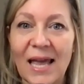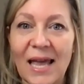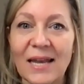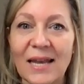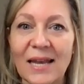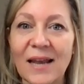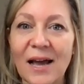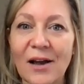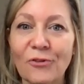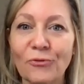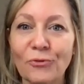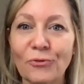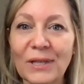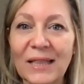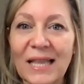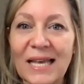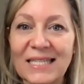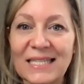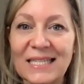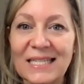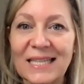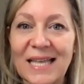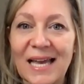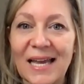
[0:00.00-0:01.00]
not
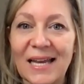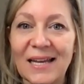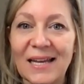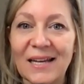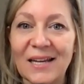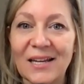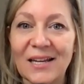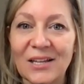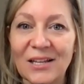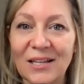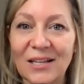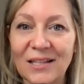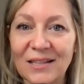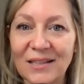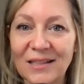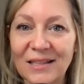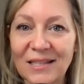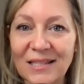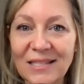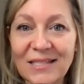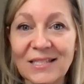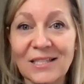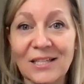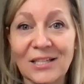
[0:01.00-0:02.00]
realizing that
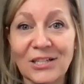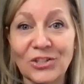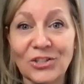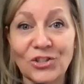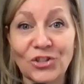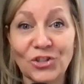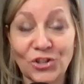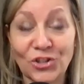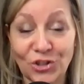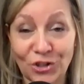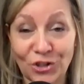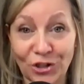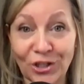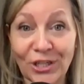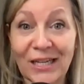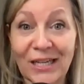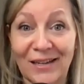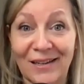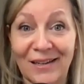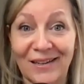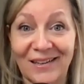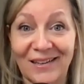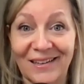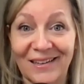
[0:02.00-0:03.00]
this is a
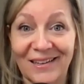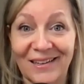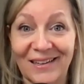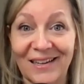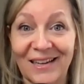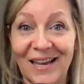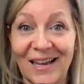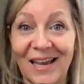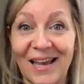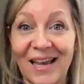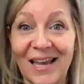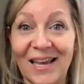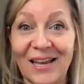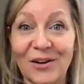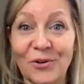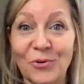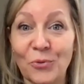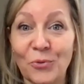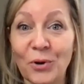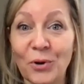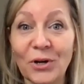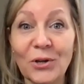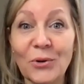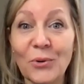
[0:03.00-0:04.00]
journey. And
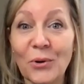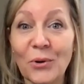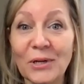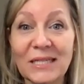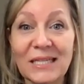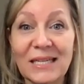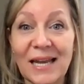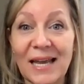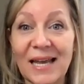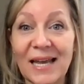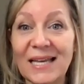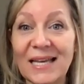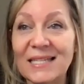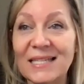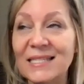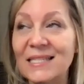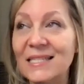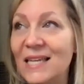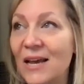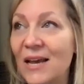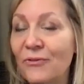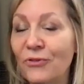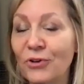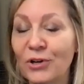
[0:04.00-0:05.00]
where you are today is
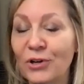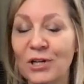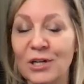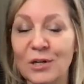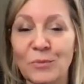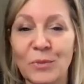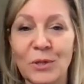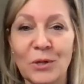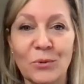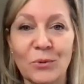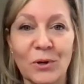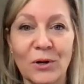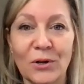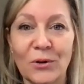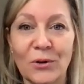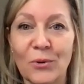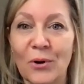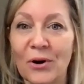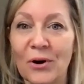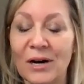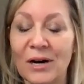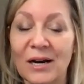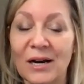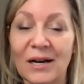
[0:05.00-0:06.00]
never going to be where you
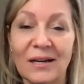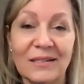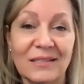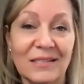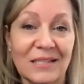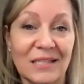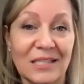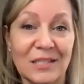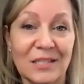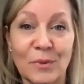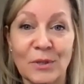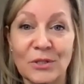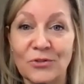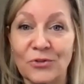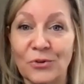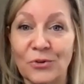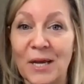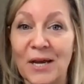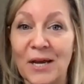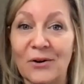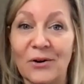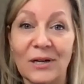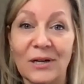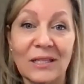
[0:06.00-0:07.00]
are six months from
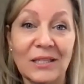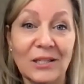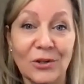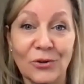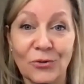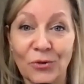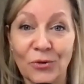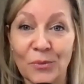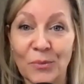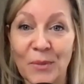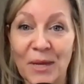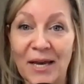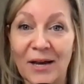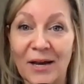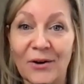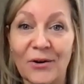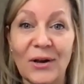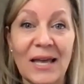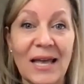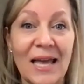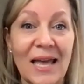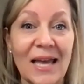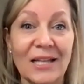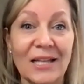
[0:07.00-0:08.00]
now, a year from now.
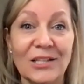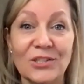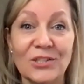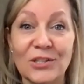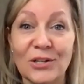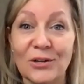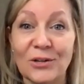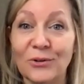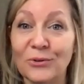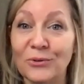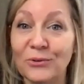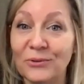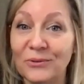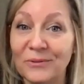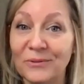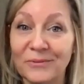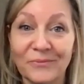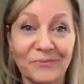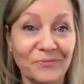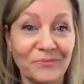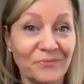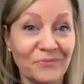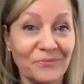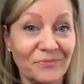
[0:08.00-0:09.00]
And so,
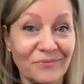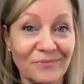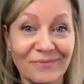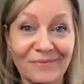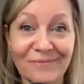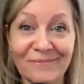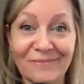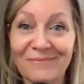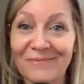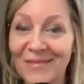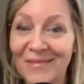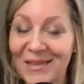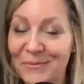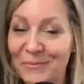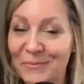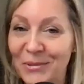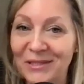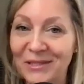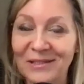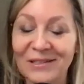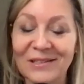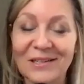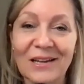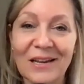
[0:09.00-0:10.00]

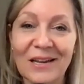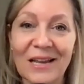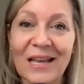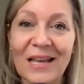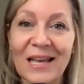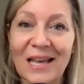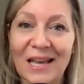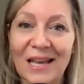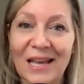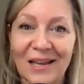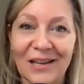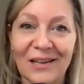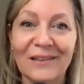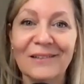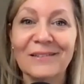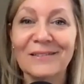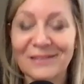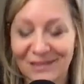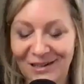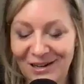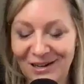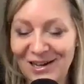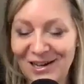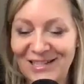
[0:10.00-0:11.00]
but
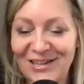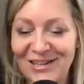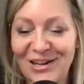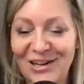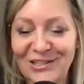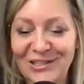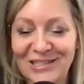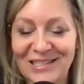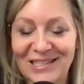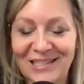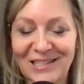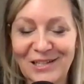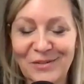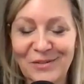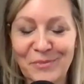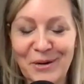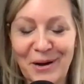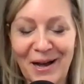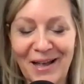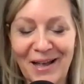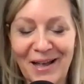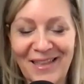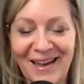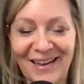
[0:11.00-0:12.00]
go ahead, talk to us a little bit
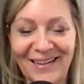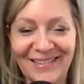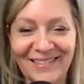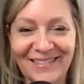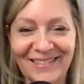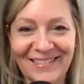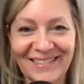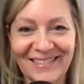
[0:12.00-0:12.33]
on that.